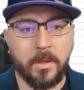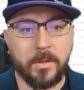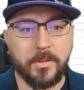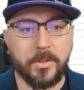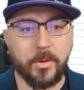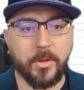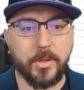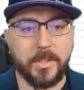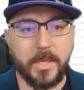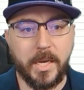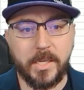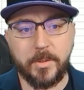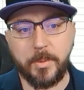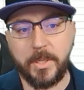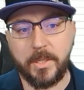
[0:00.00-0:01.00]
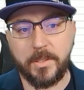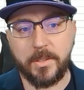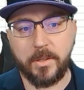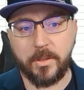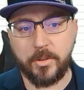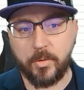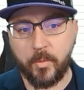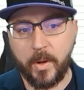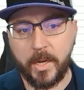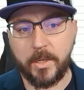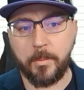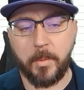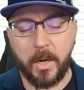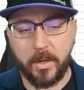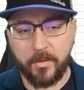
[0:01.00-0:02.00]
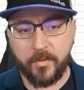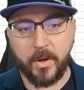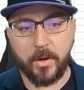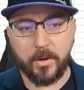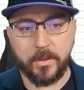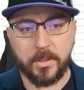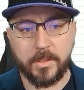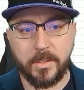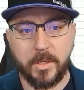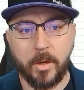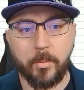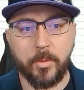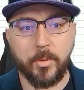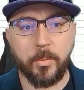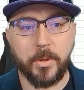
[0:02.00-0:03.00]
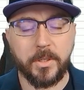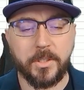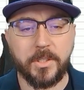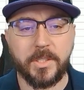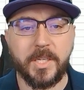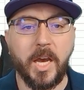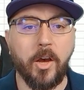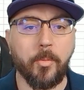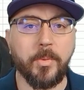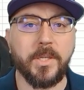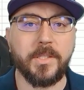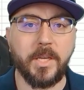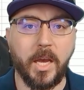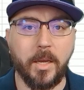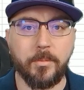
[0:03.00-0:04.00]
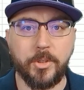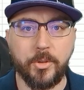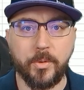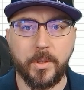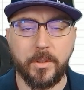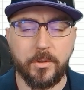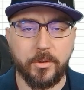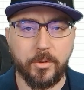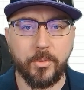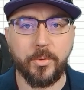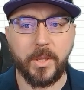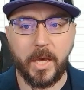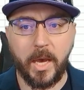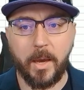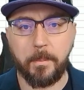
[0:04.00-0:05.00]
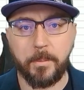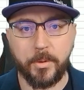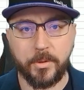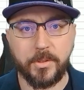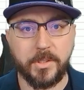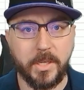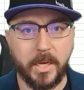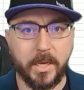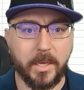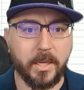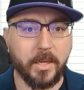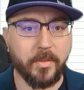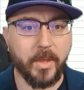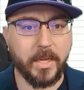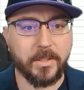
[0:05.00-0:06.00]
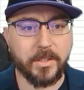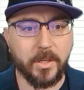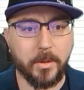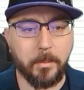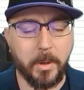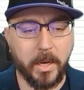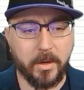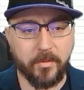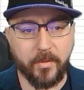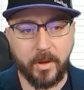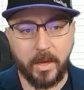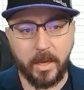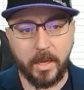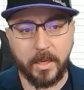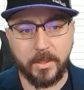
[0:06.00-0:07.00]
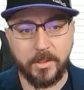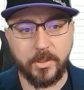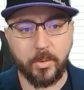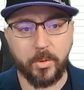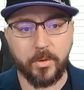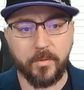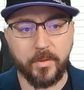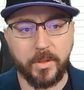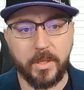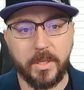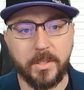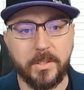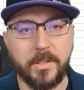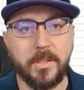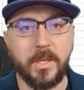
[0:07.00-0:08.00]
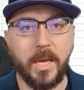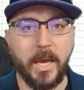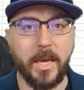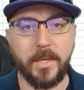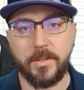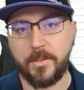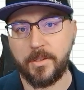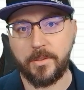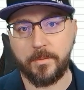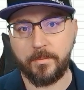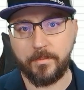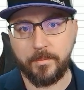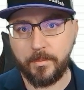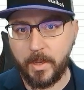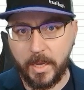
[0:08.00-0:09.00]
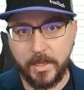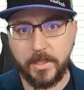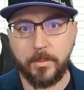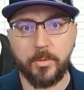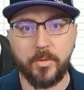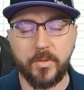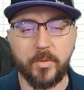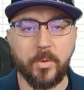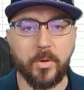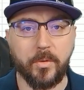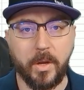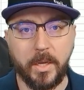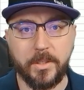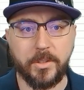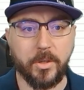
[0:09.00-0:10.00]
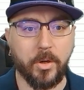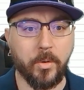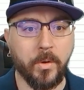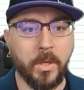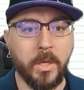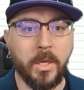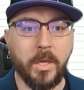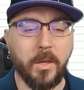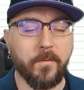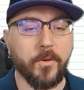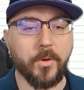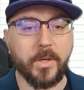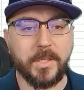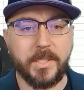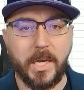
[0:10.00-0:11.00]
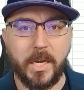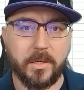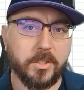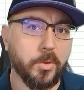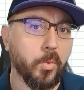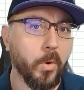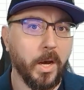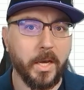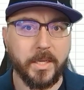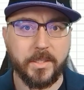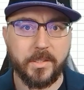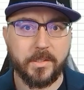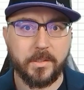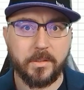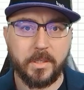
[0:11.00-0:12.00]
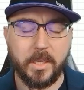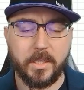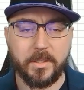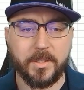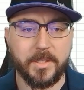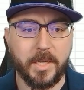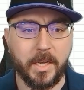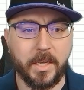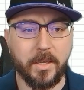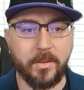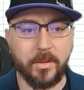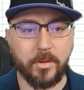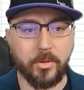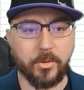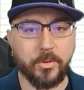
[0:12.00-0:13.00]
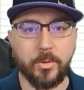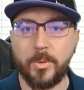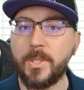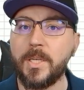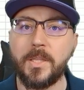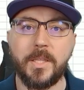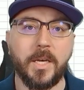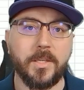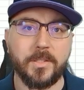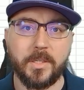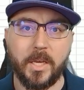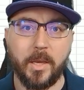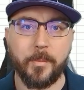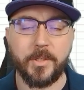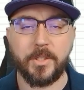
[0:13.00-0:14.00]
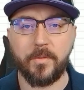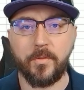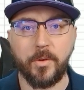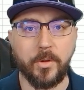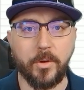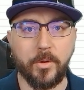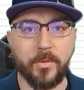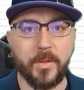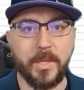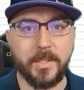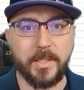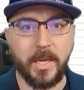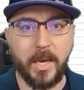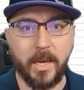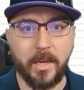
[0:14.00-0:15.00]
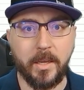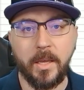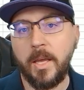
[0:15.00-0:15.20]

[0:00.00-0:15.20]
So your attack speed isn't a direct modifier on this number, but it's just how many times you can do that per second. And that's going to modify sort of this as it moves forward, right? So if you can attack twice in a second, then you'll do 10,000 damage. If you can only attack